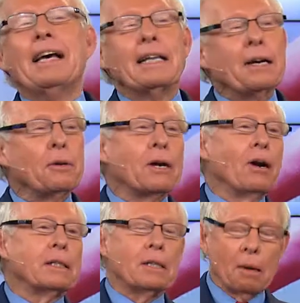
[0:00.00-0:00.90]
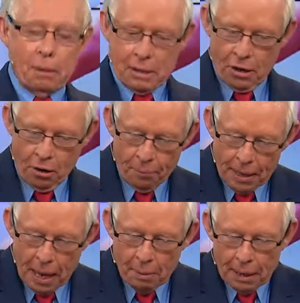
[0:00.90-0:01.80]
They were going terribly slow.
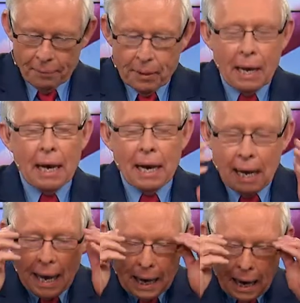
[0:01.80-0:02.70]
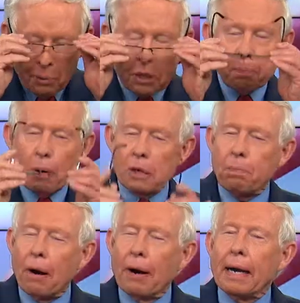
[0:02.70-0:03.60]
But, and I was
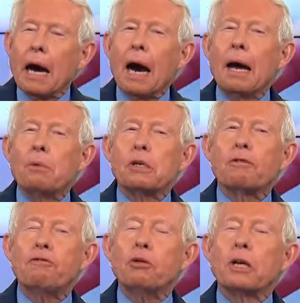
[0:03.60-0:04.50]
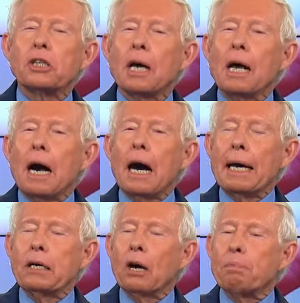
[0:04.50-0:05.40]
perspiring. I was foolish. I
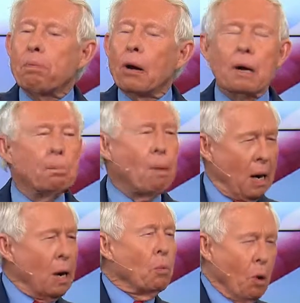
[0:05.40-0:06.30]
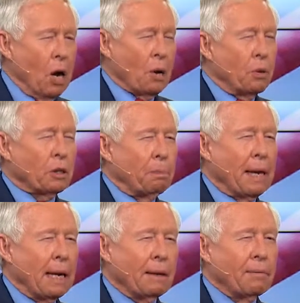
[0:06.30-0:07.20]
had not brought a bottle of water with
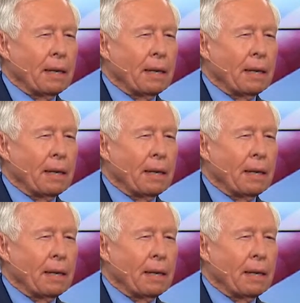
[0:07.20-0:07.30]
me.